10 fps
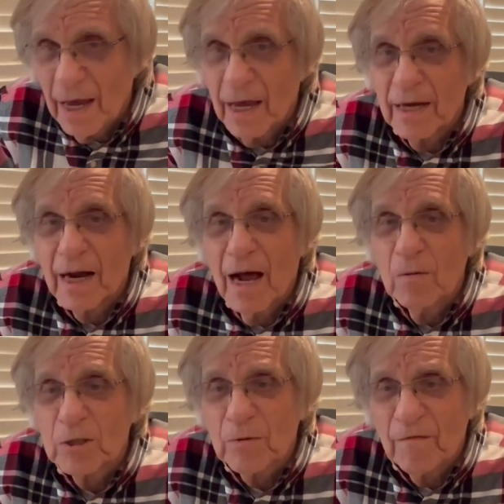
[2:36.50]
and I
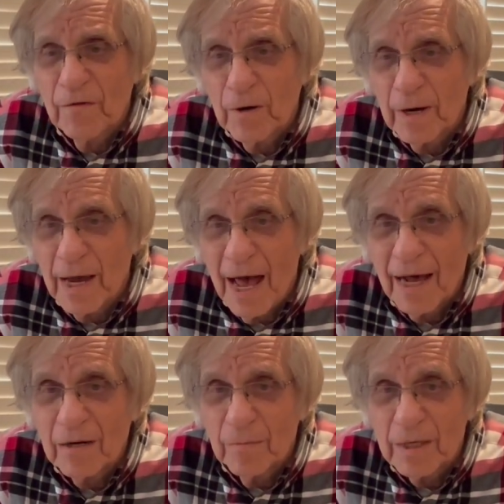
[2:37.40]
was very
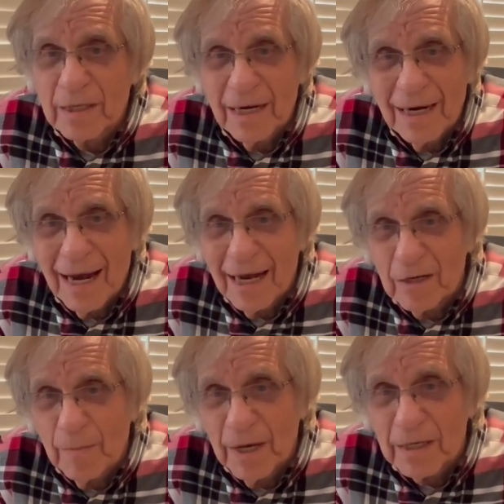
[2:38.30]
adamant that it had
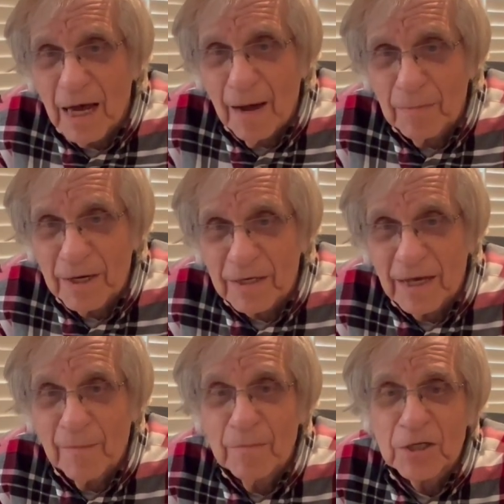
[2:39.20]
to be a topic
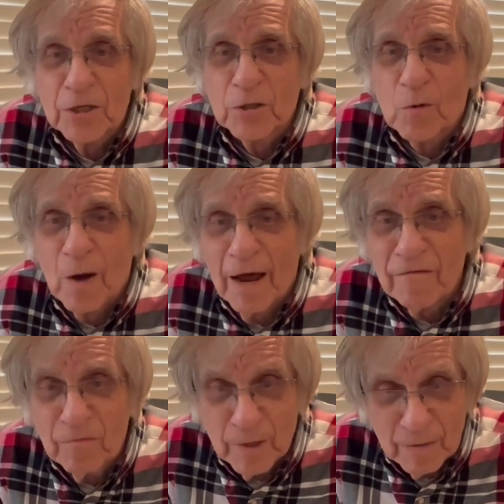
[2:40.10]
that Mrs.
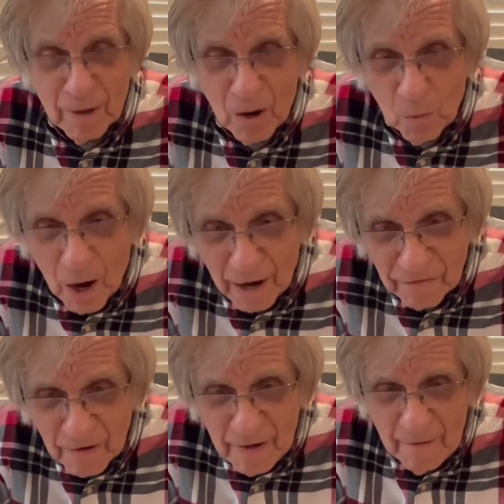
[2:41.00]
Grafman, my
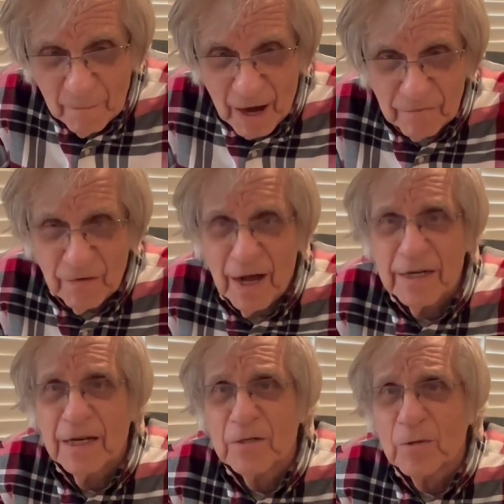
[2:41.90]
wife, might
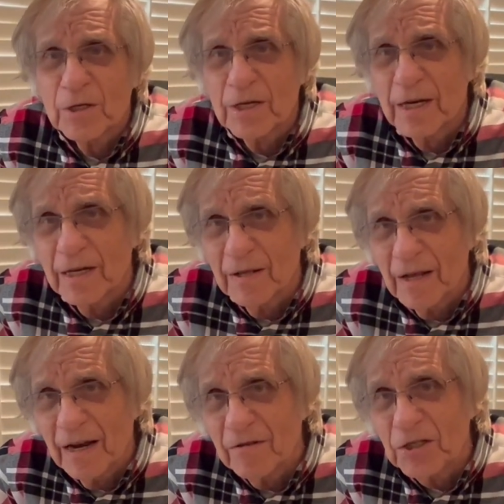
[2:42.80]
find interesting, and
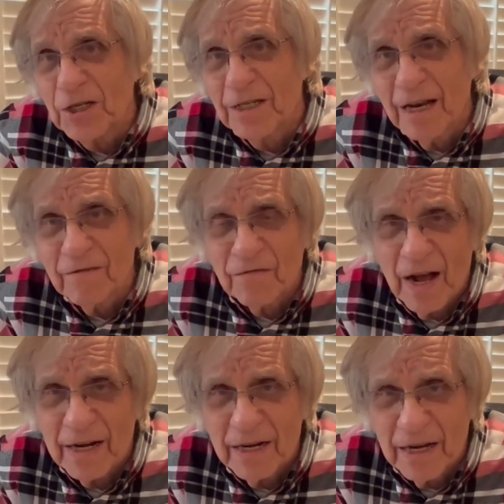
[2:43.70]
that if she didn't
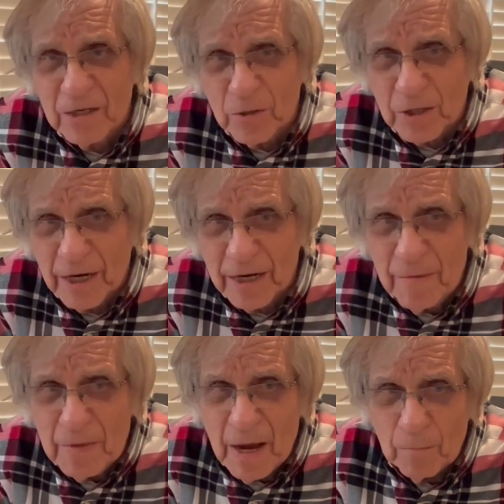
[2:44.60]
find it interesting,
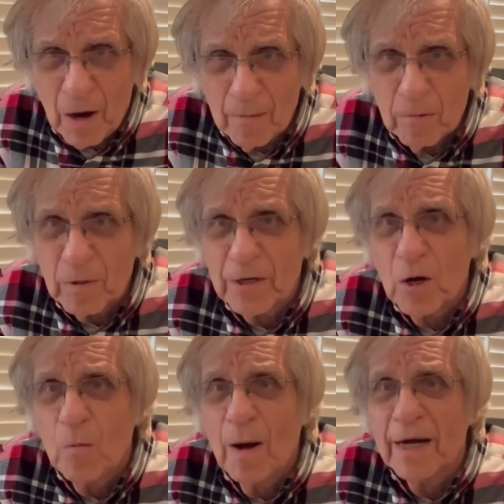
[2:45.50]
probably
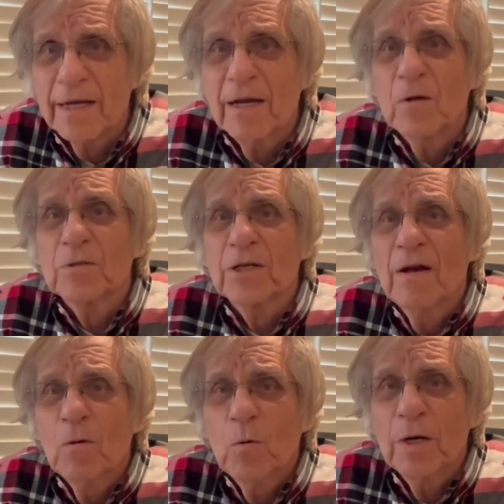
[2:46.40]
nobody else
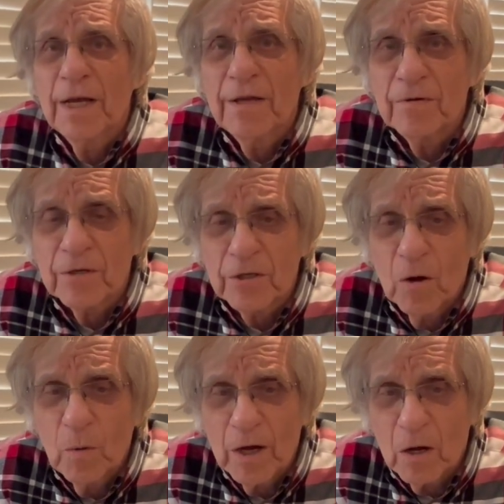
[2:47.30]
would either.
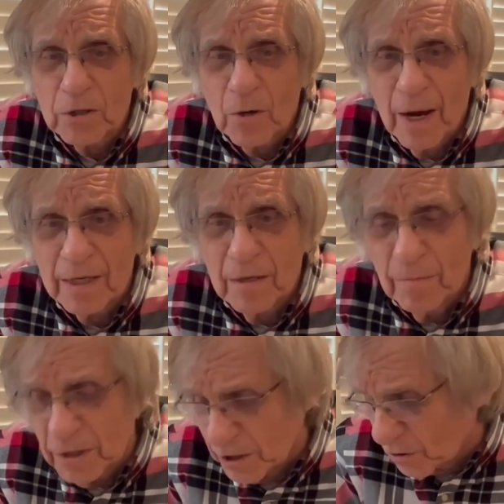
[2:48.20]
So we also had the
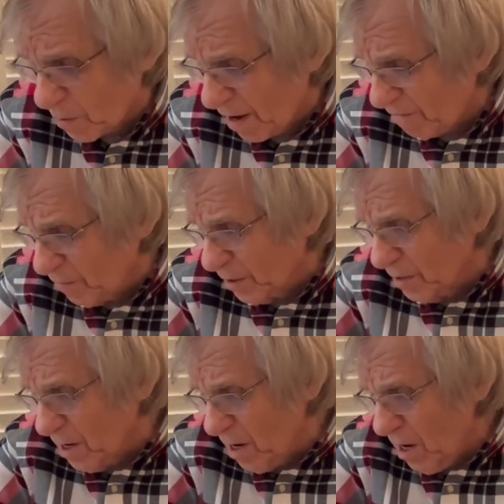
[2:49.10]
Mrs.
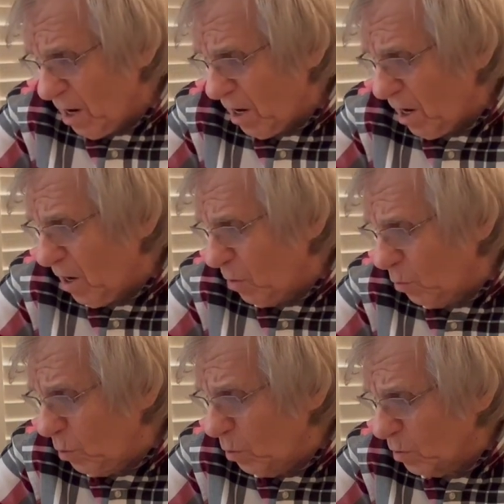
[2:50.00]
Grafman
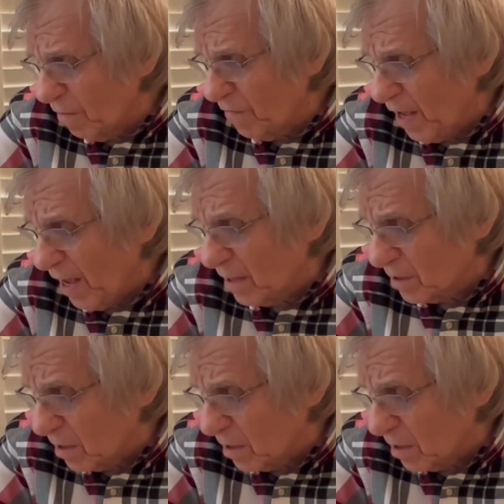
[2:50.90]
rule of that.